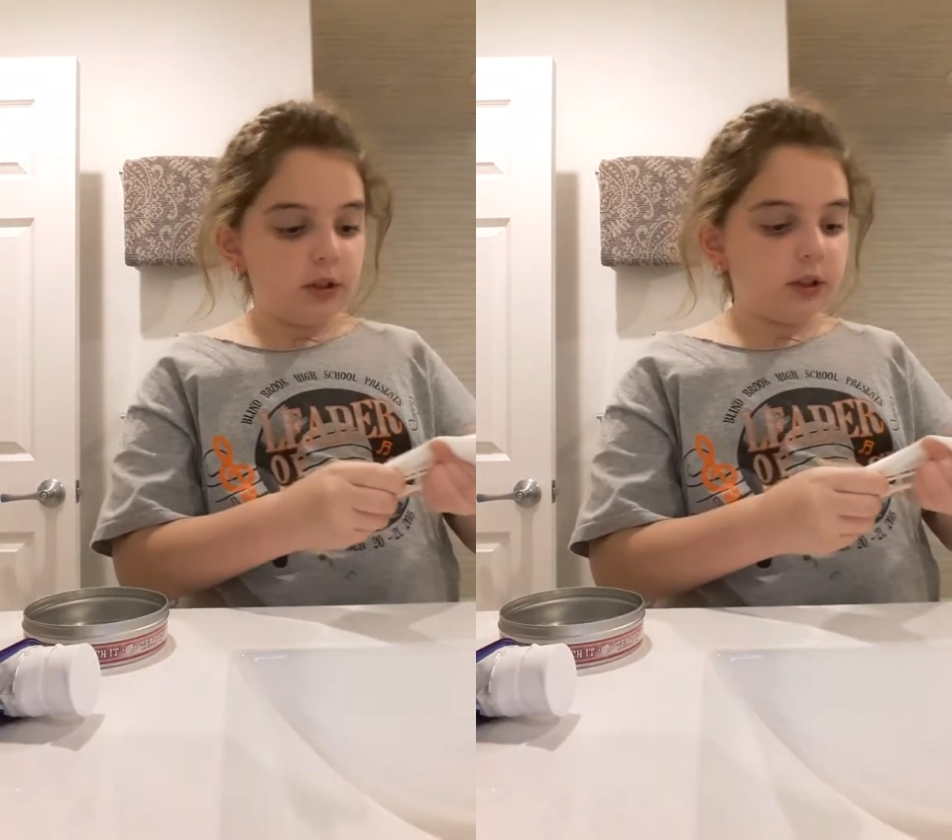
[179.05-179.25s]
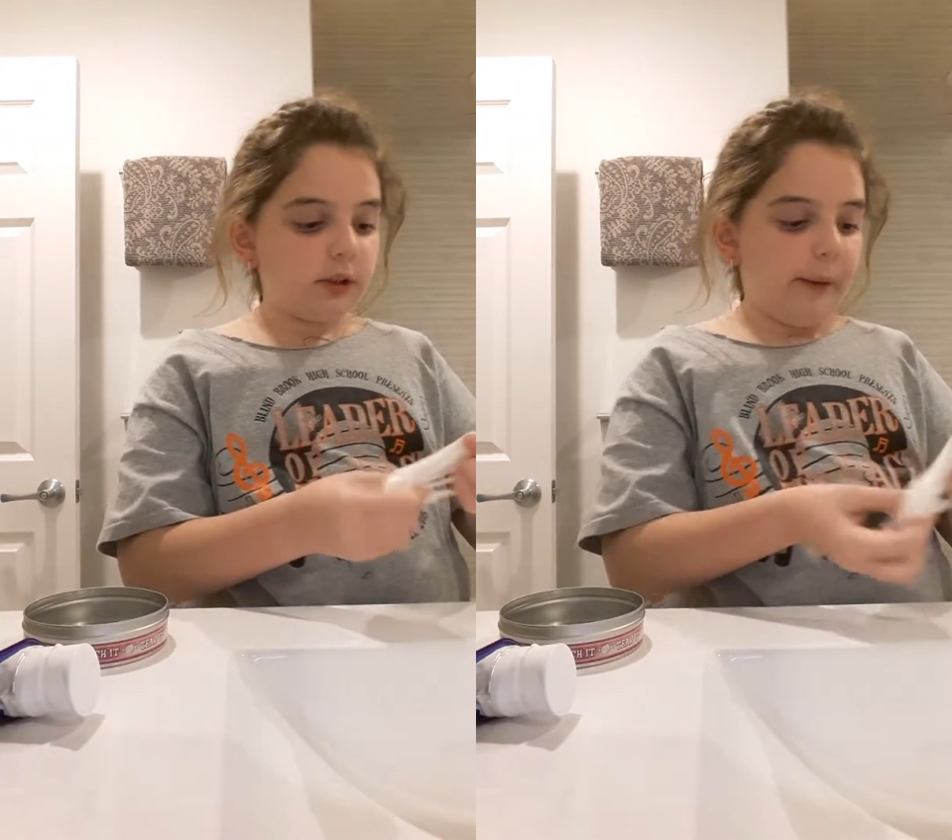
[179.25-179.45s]

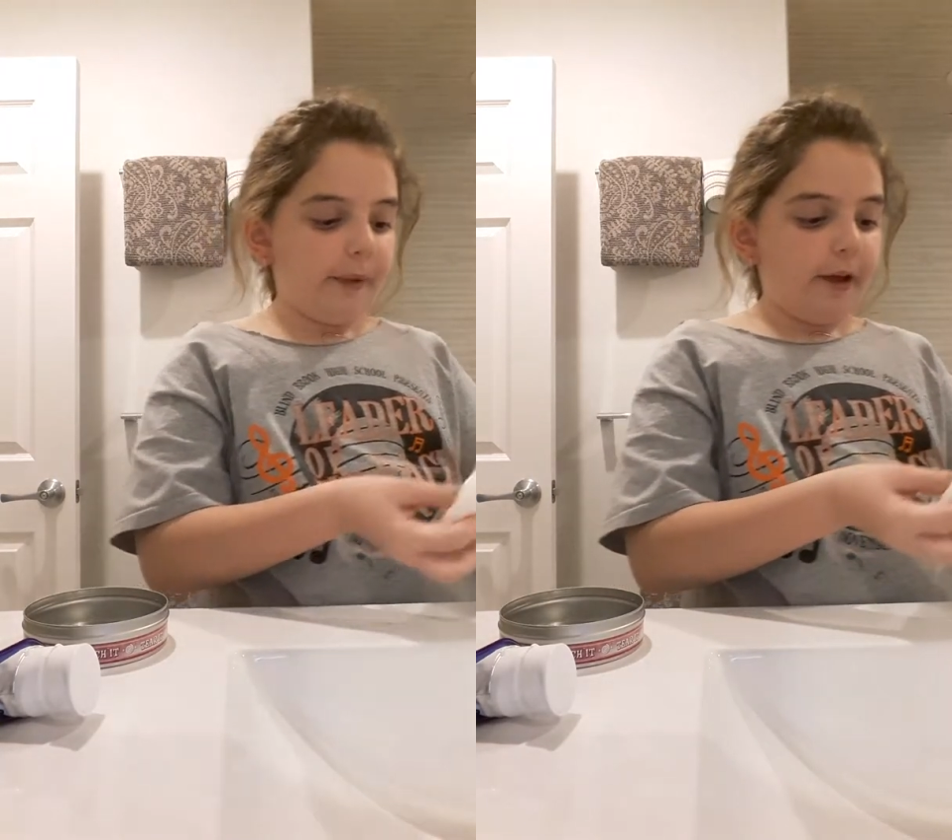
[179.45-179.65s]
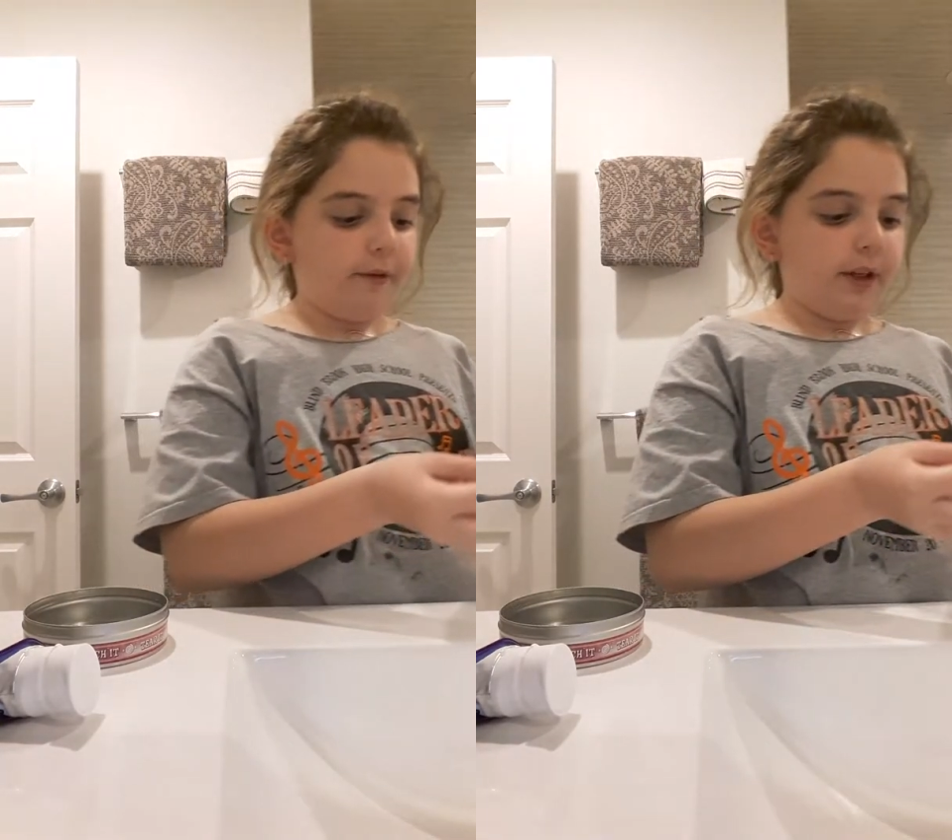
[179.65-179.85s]
So I'm
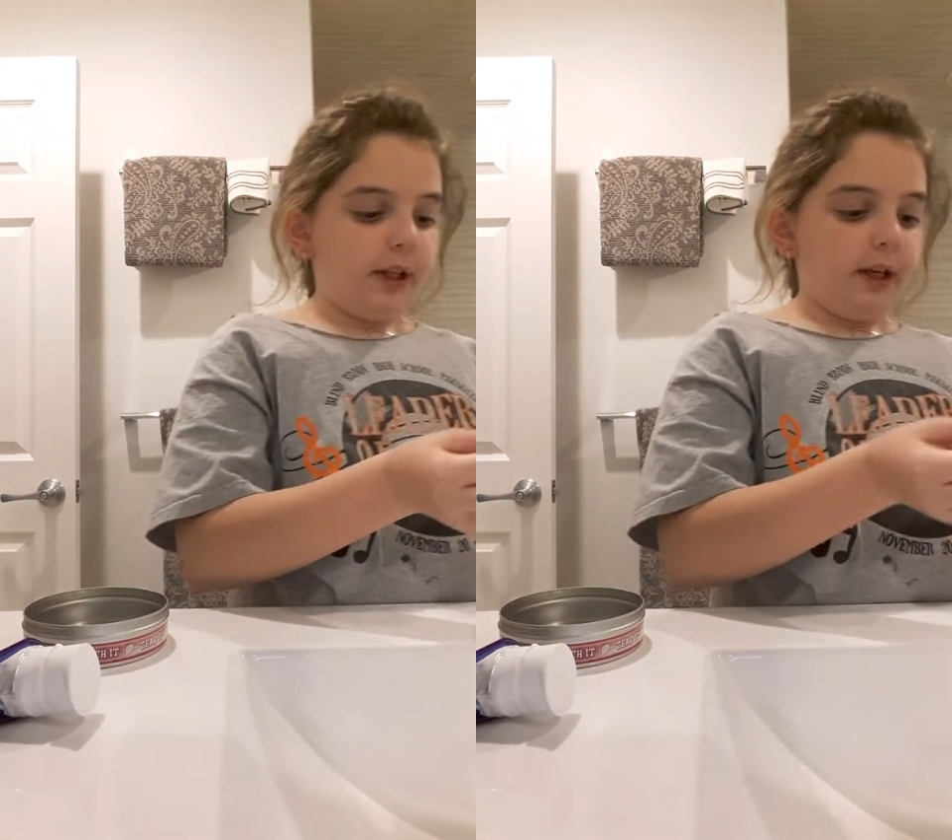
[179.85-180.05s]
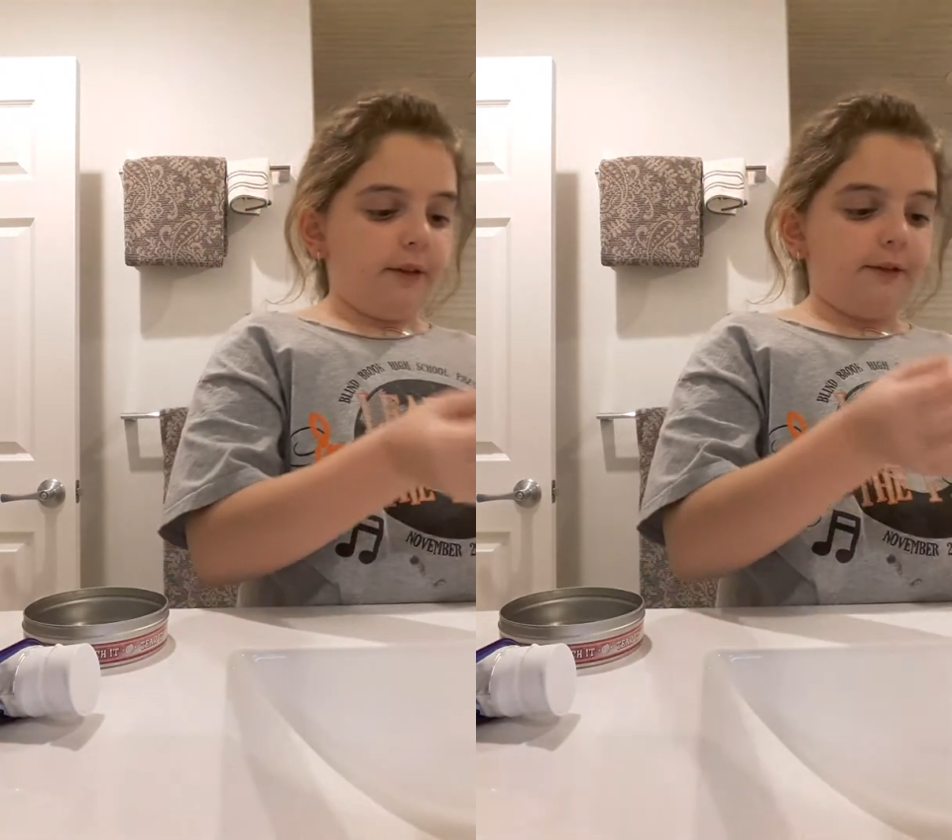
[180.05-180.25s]
not
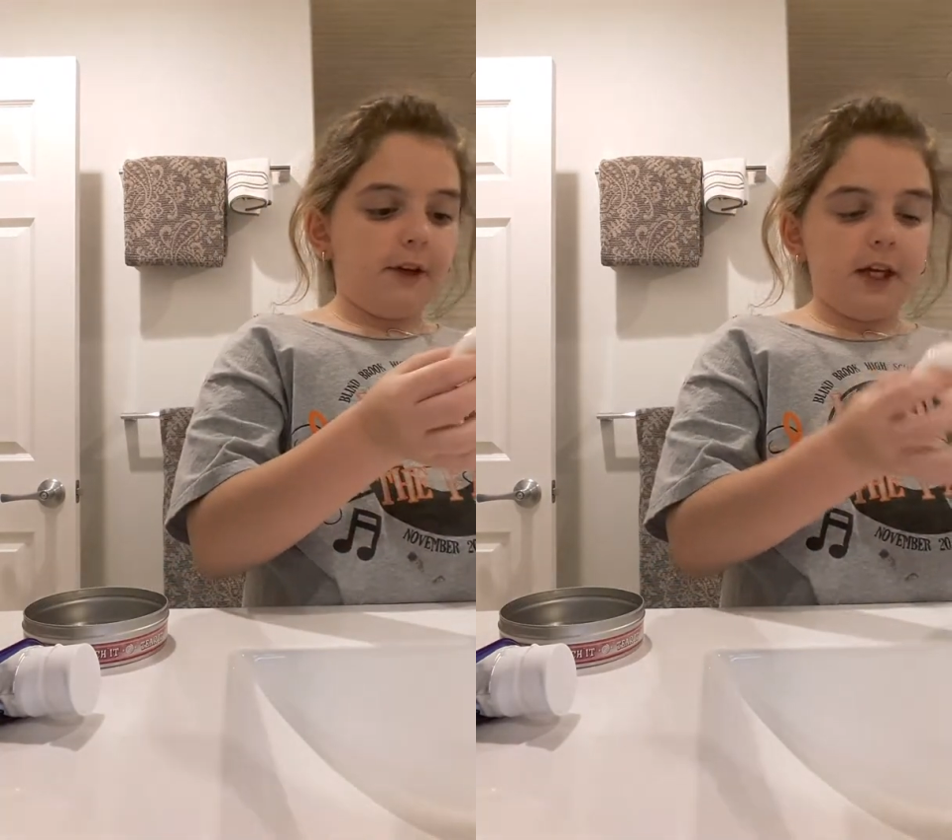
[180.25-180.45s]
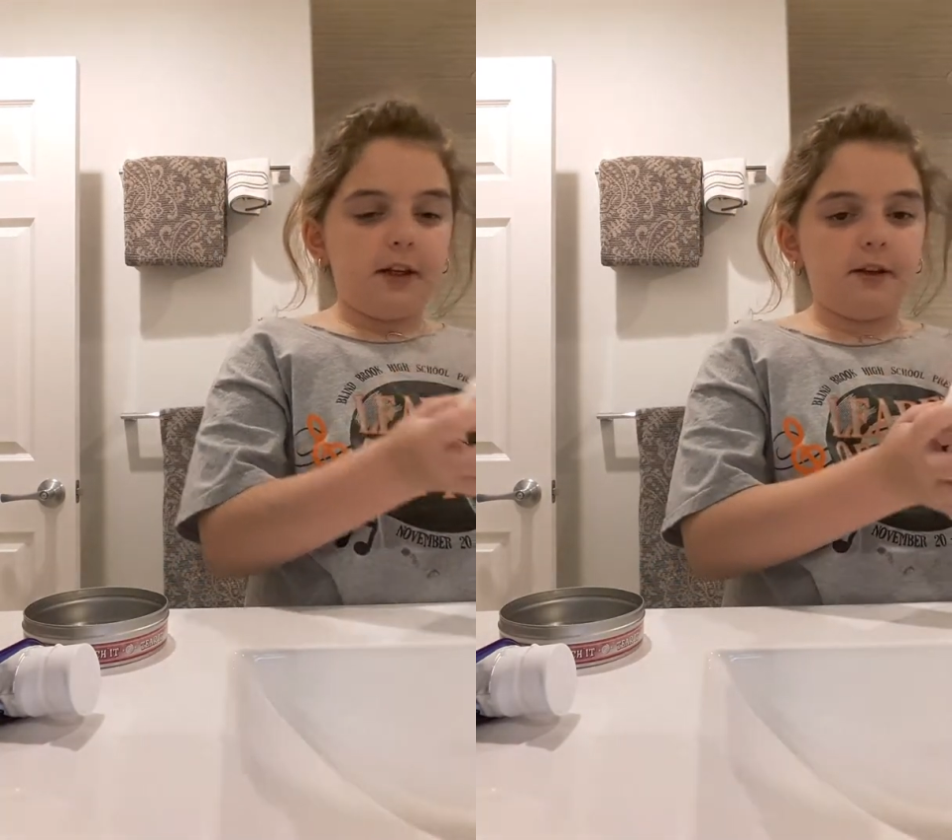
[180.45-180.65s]
really a
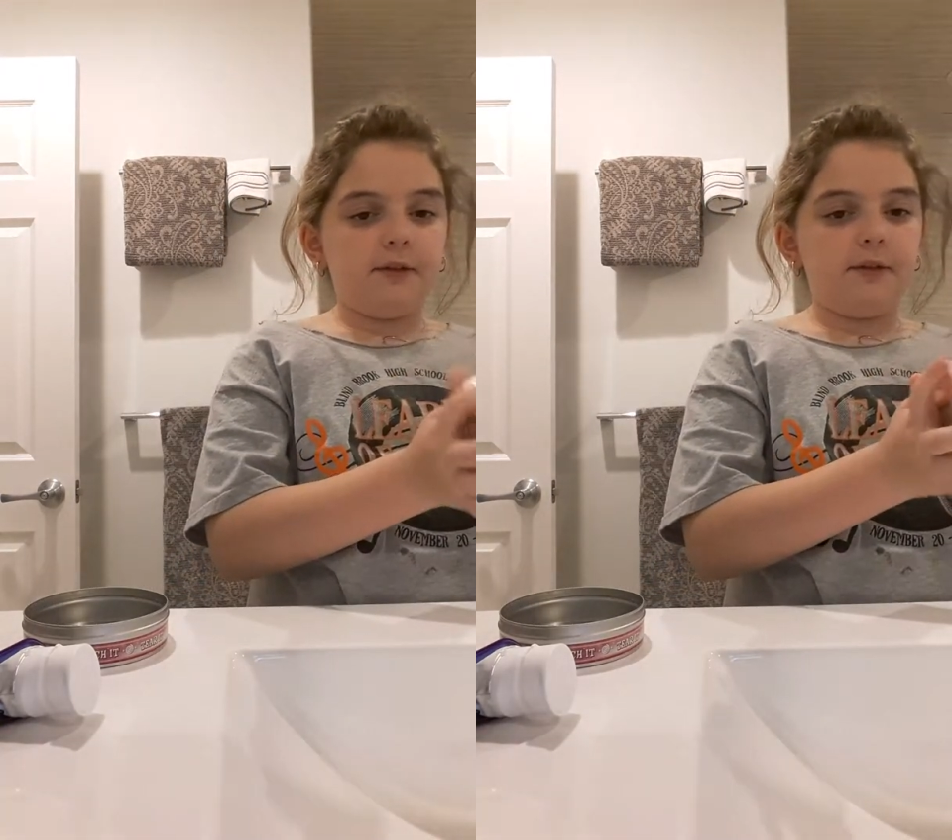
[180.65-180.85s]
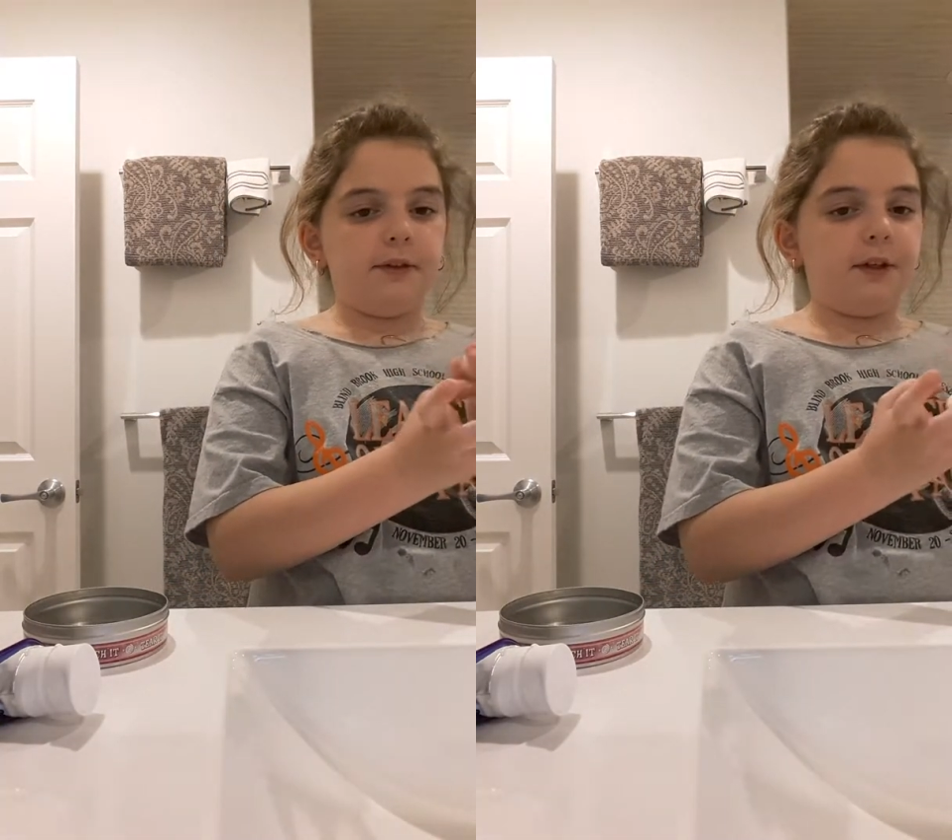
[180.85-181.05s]
fan
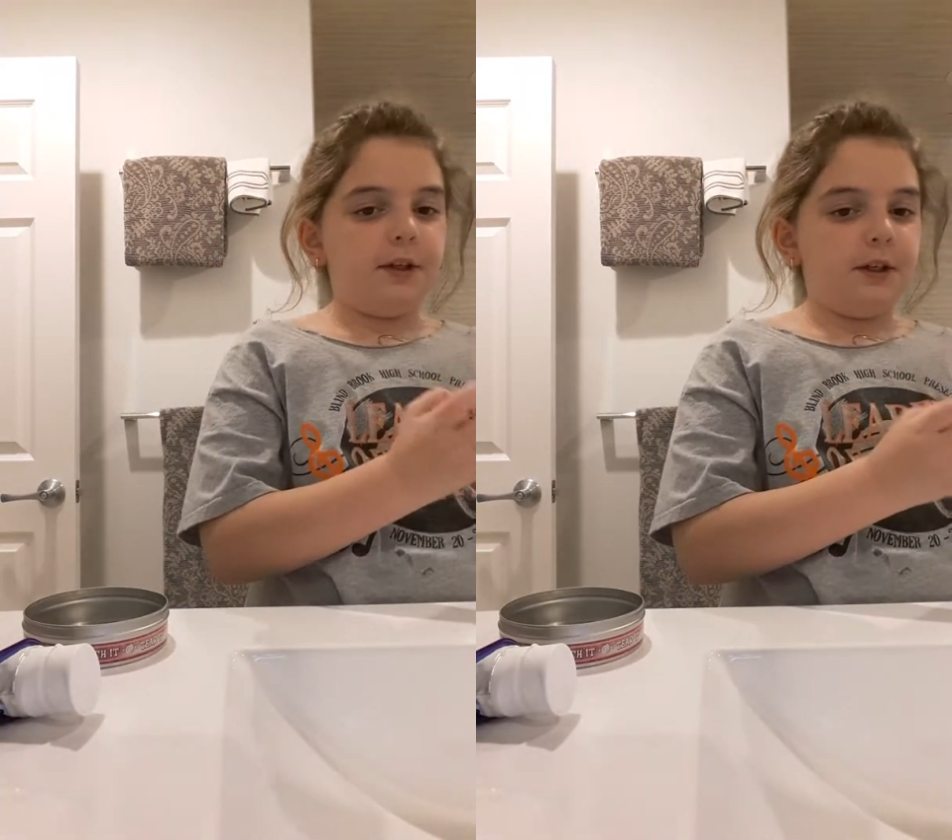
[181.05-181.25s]
of